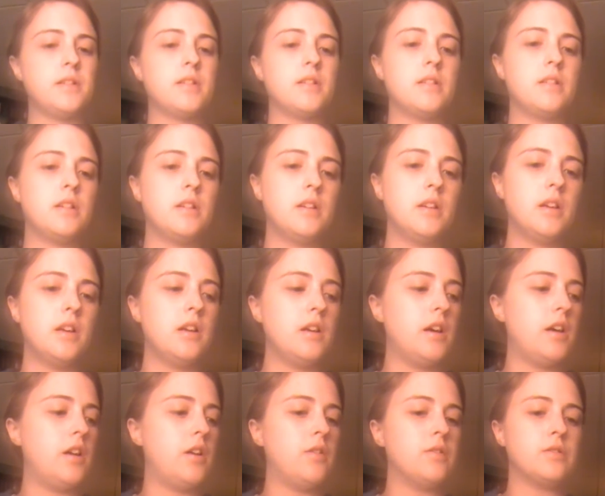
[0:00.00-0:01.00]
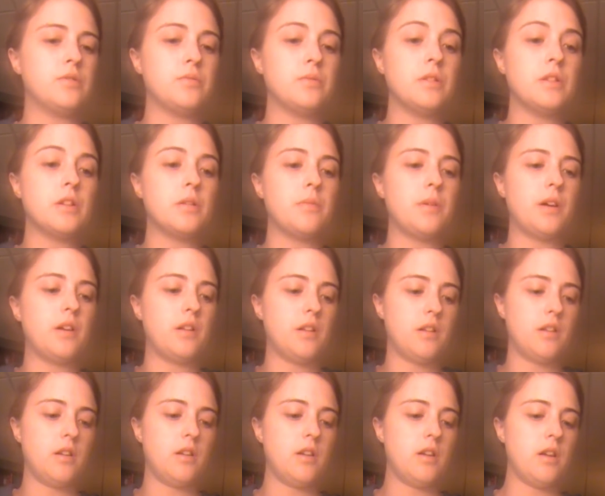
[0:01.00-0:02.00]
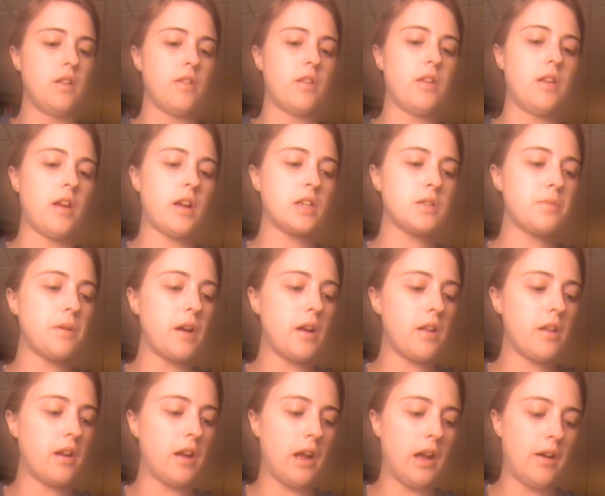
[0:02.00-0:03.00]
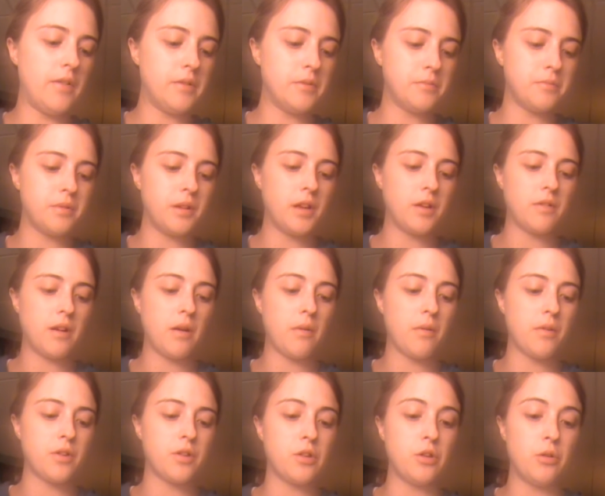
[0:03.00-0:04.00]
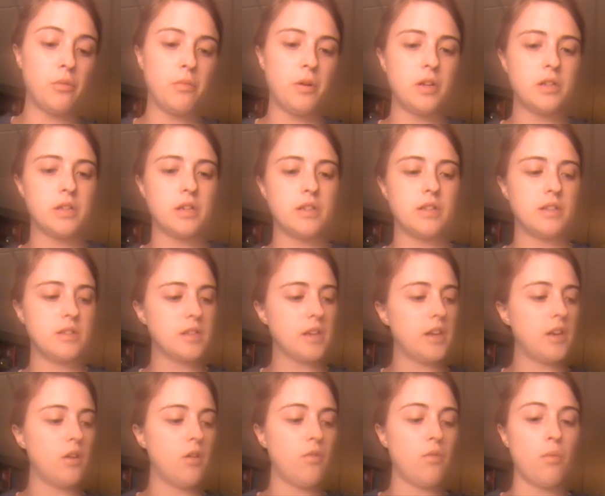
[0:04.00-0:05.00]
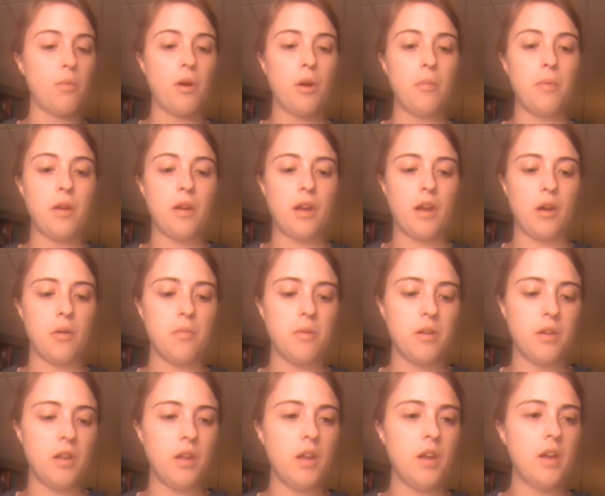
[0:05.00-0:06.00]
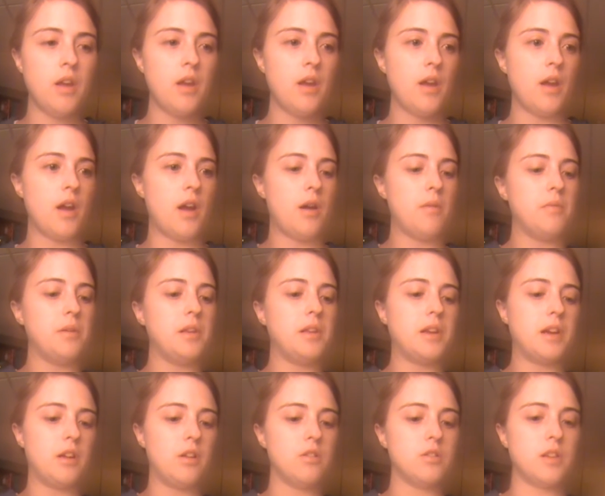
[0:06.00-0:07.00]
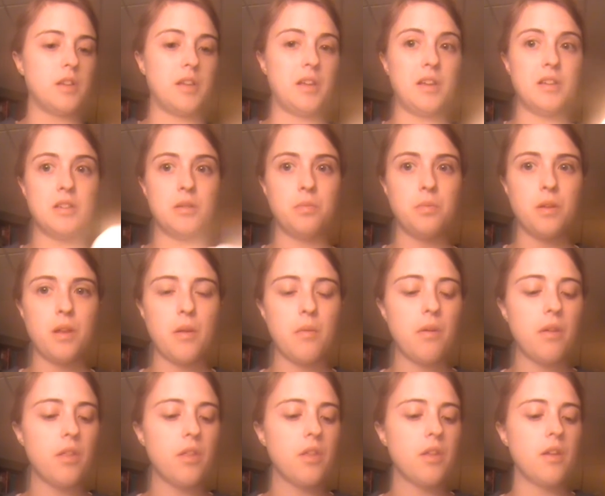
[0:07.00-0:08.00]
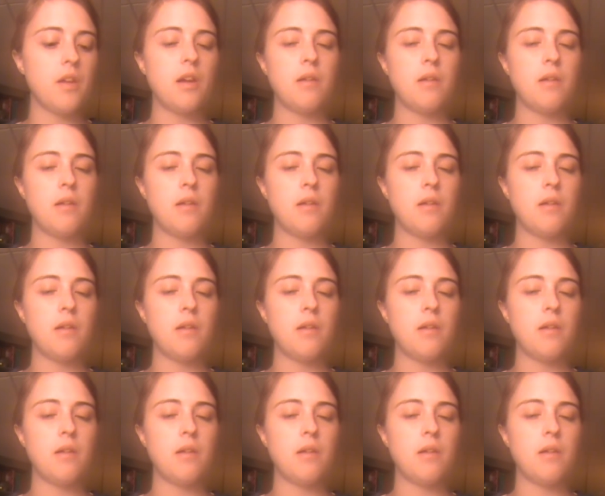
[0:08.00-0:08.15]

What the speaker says: I don't know. It's a really good palette. The next palette I haven't played around with too much because it's kind of overwhelming in how many colors I get to play with.